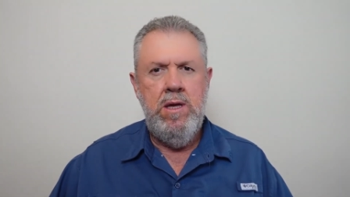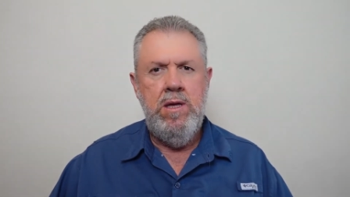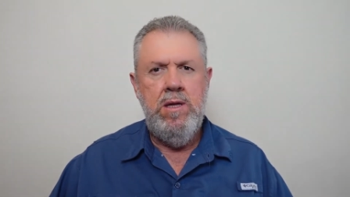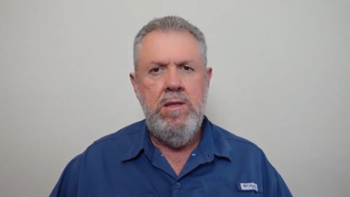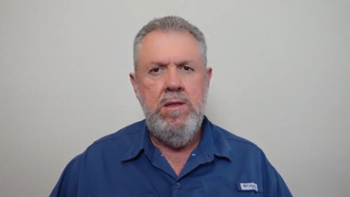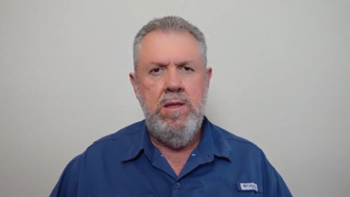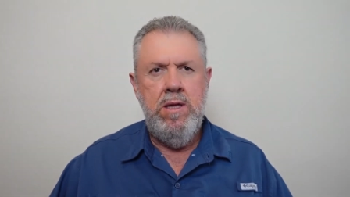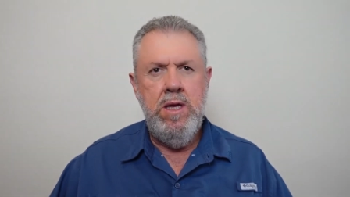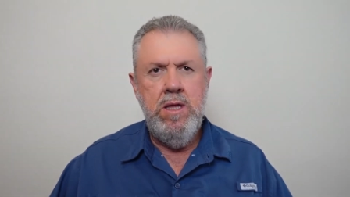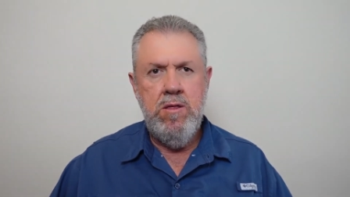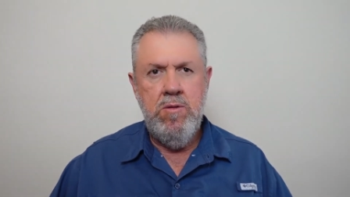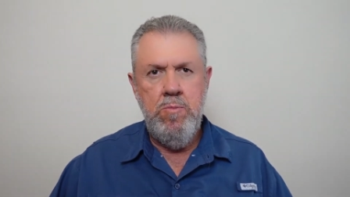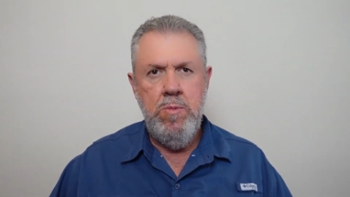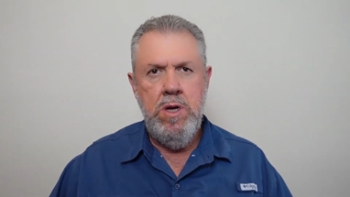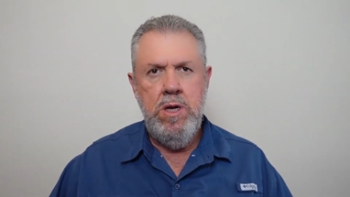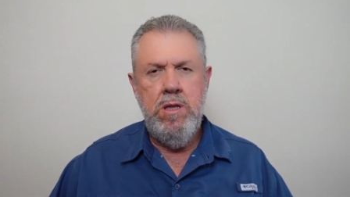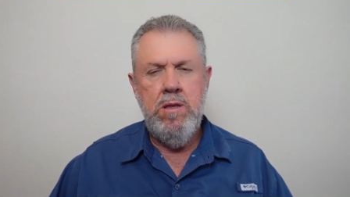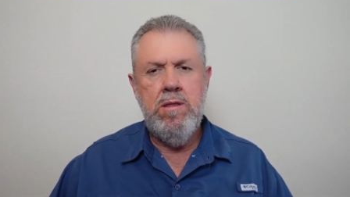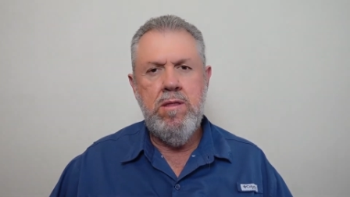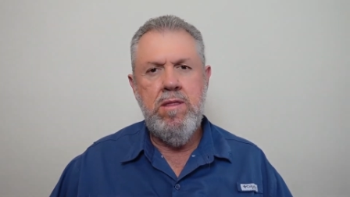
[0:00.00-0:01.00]
This
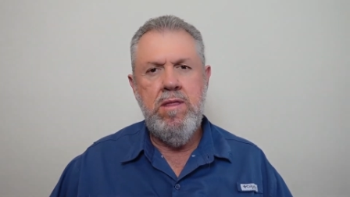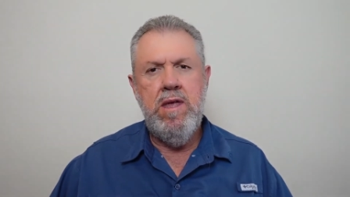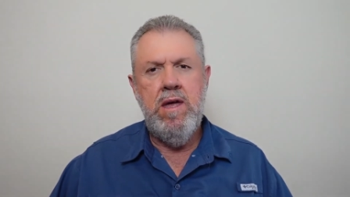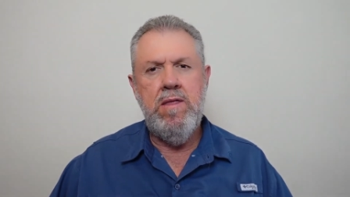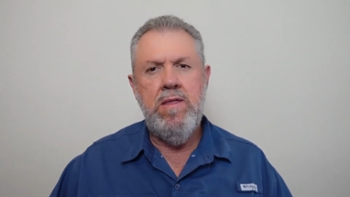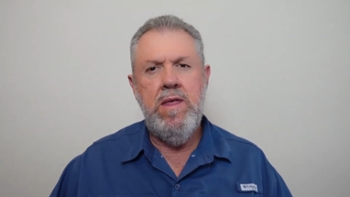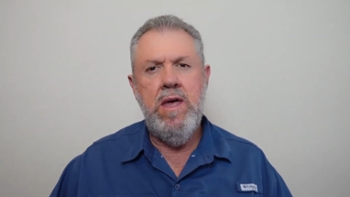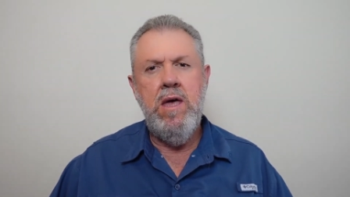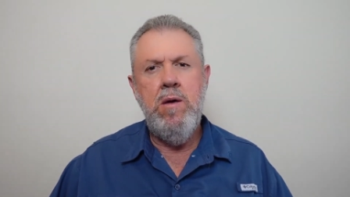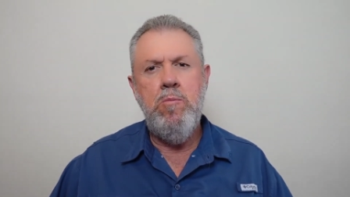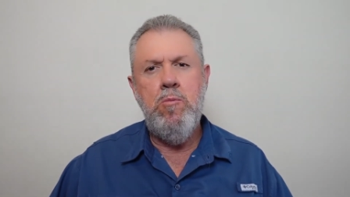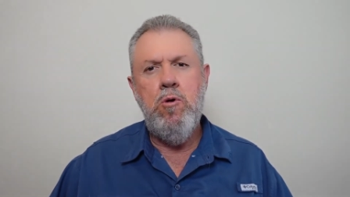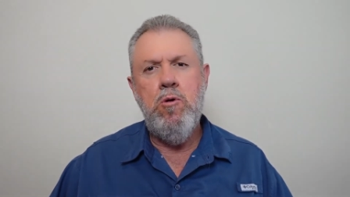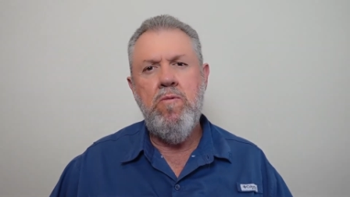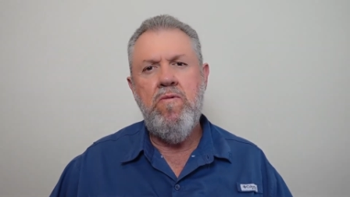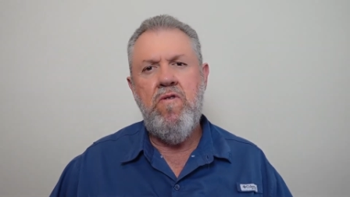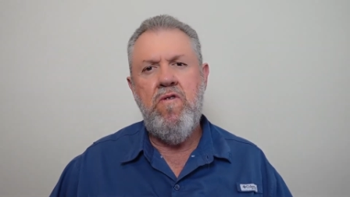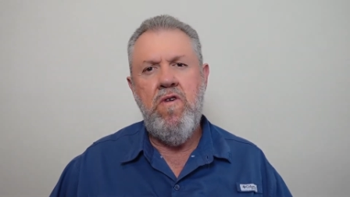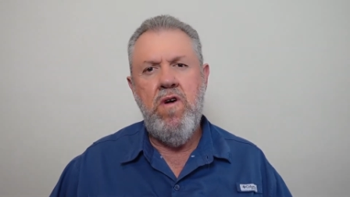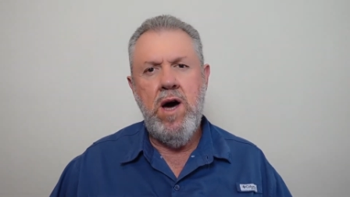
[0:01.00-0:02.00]
means that they
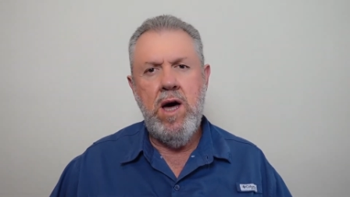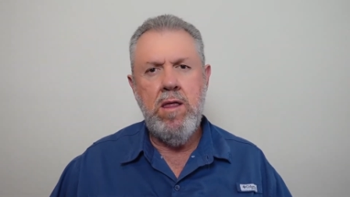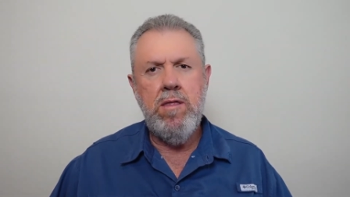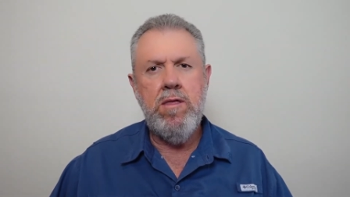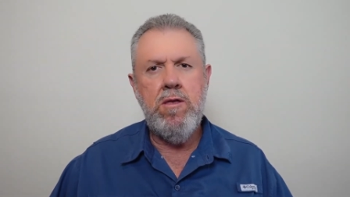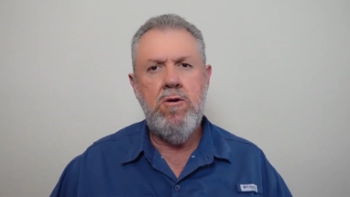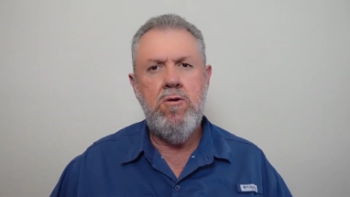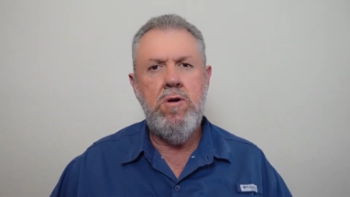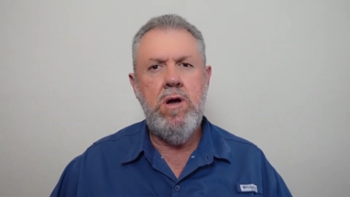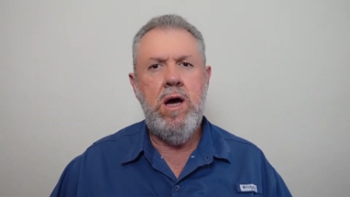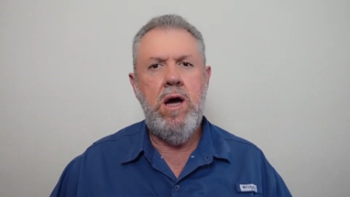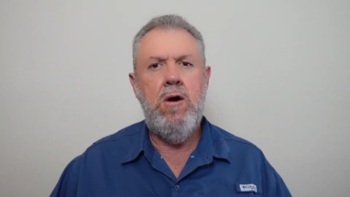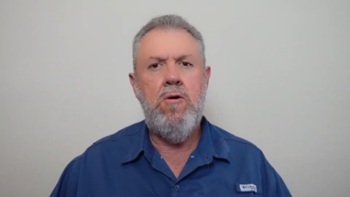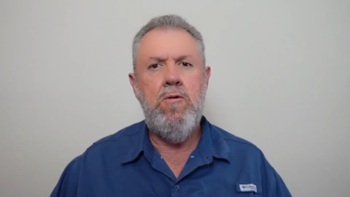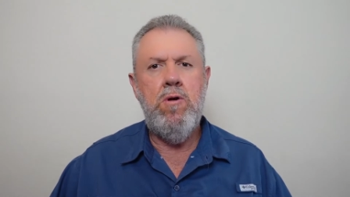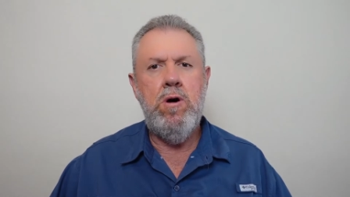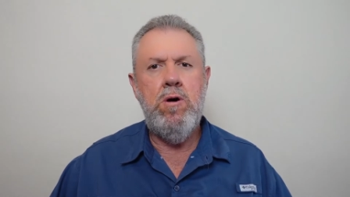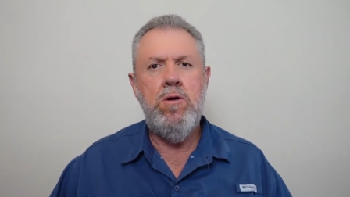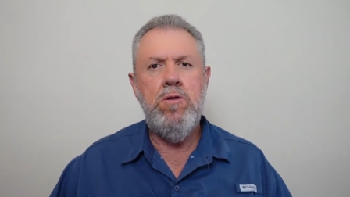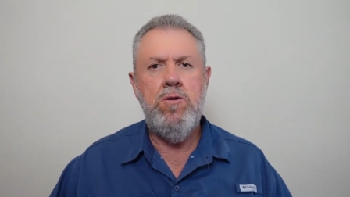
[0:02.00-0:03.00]
move faster
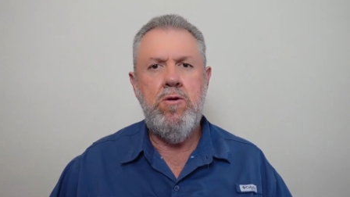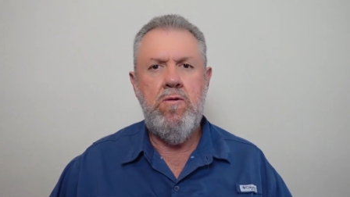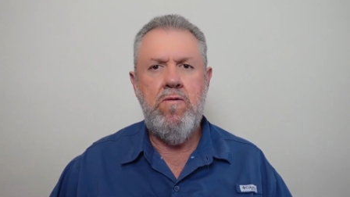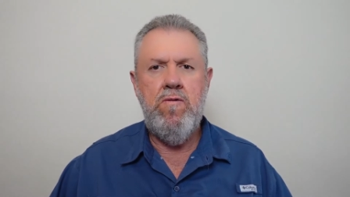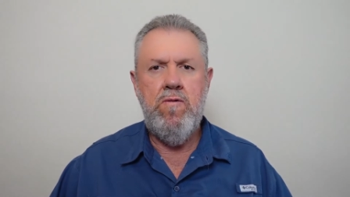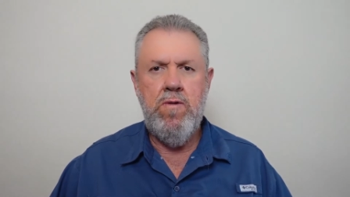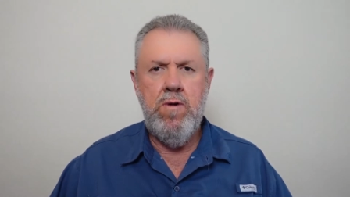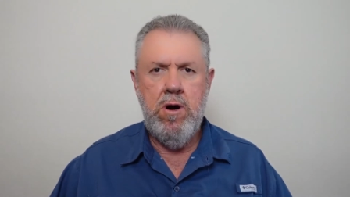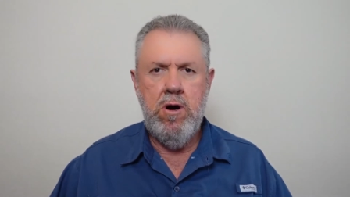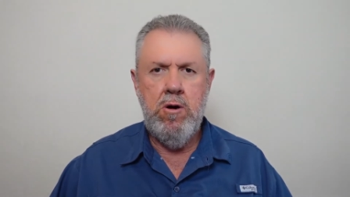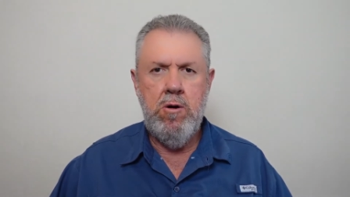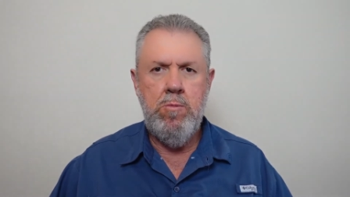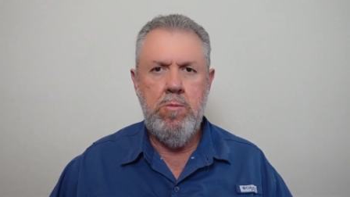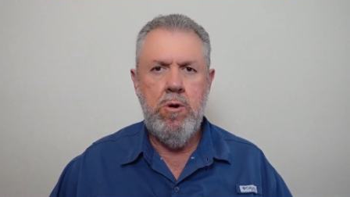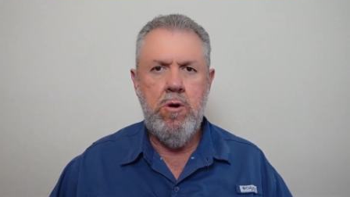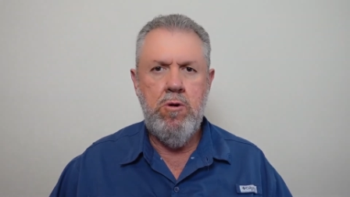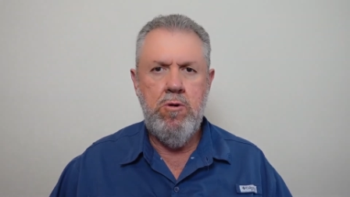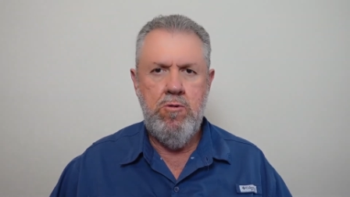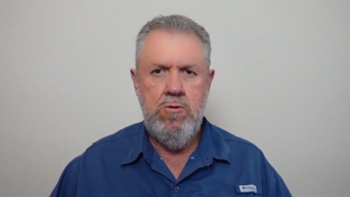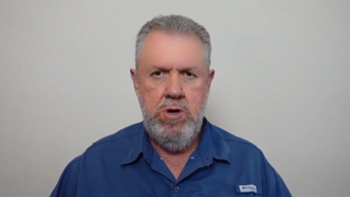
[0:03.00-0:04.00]
around your farm
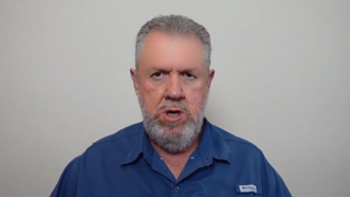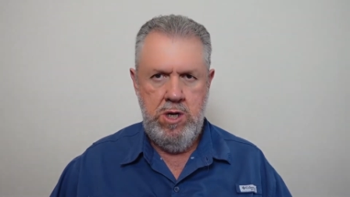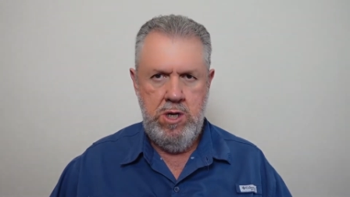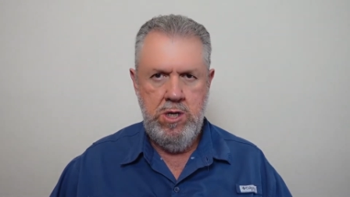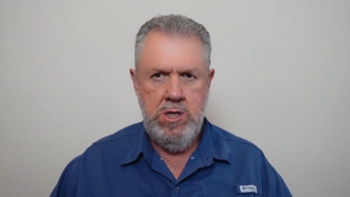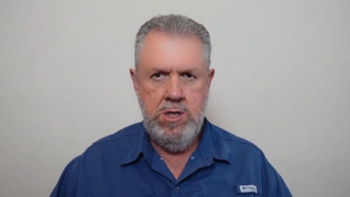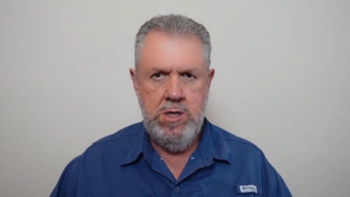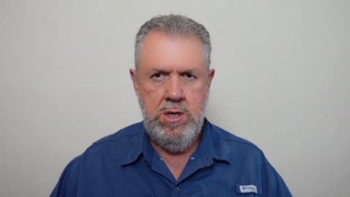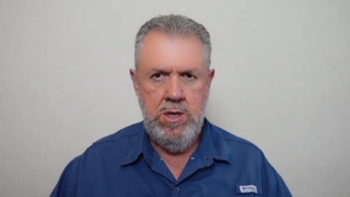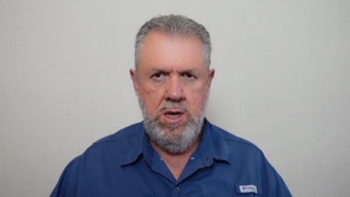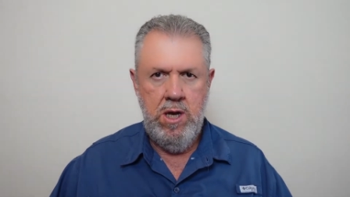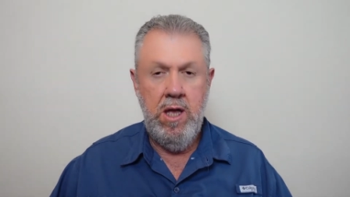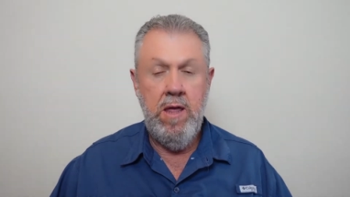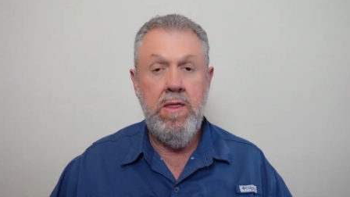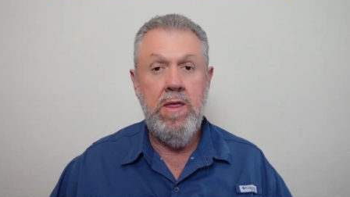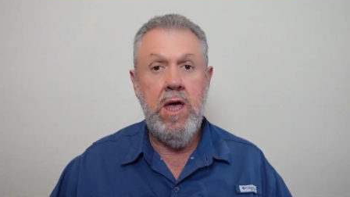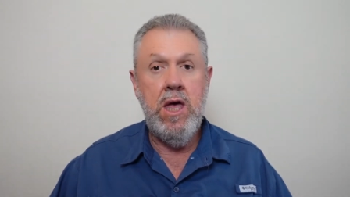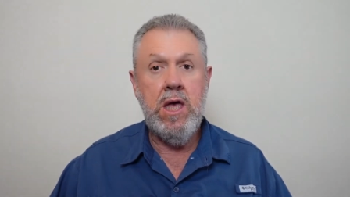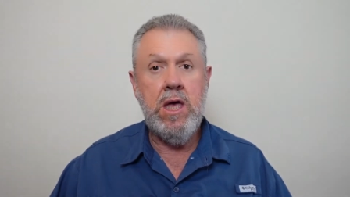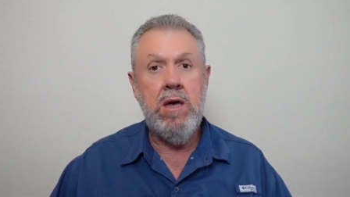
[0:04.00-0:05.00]
or ranch and
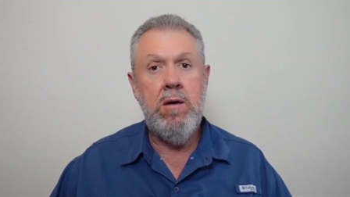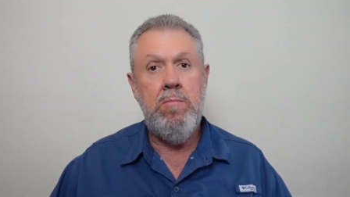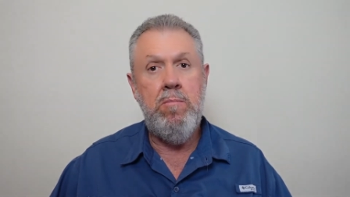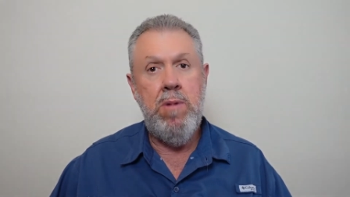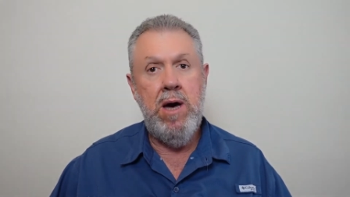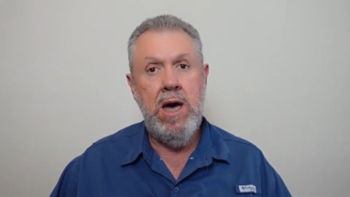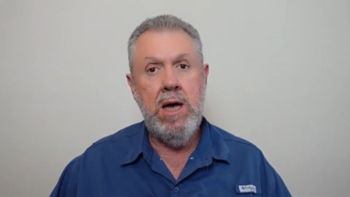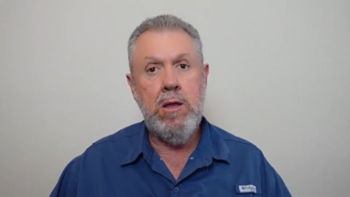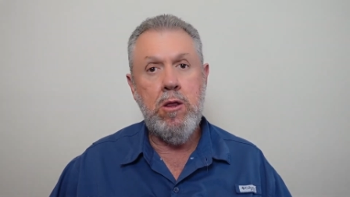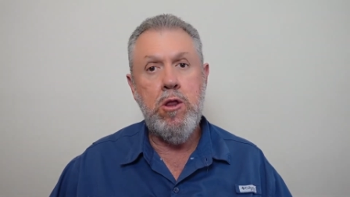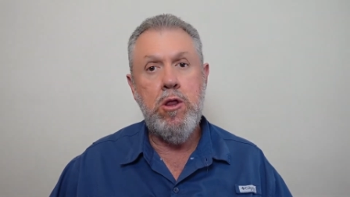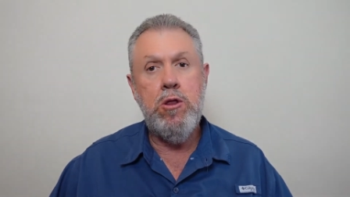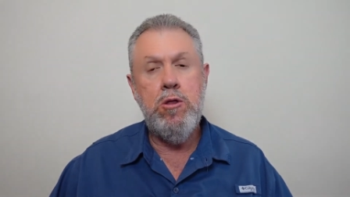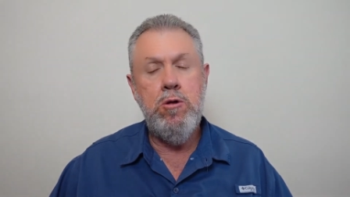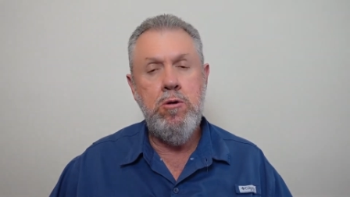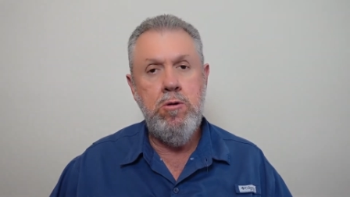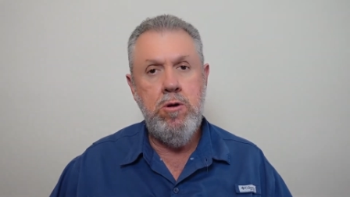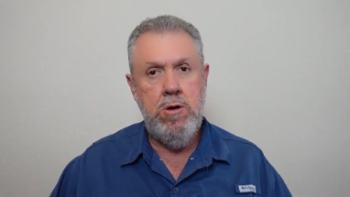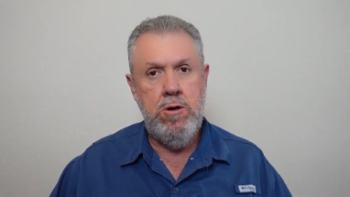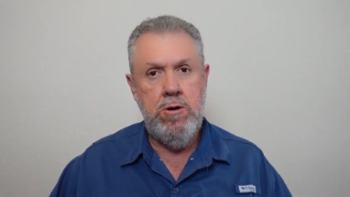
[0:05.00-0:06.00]
they come back
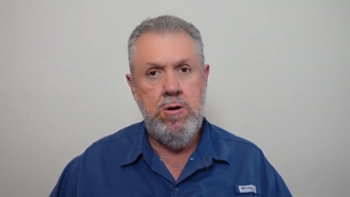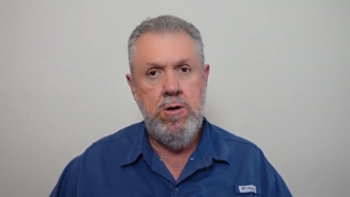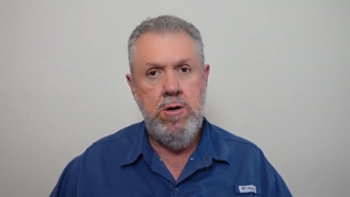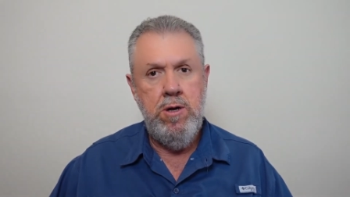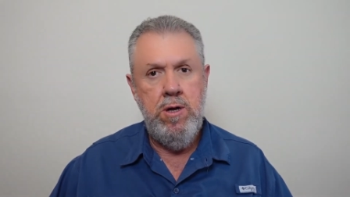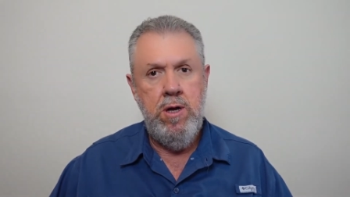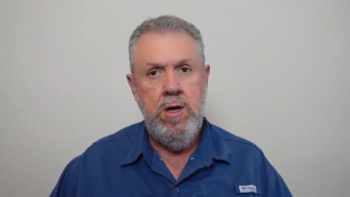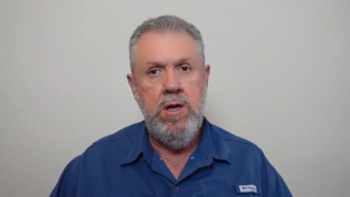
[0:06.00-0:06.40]
sooner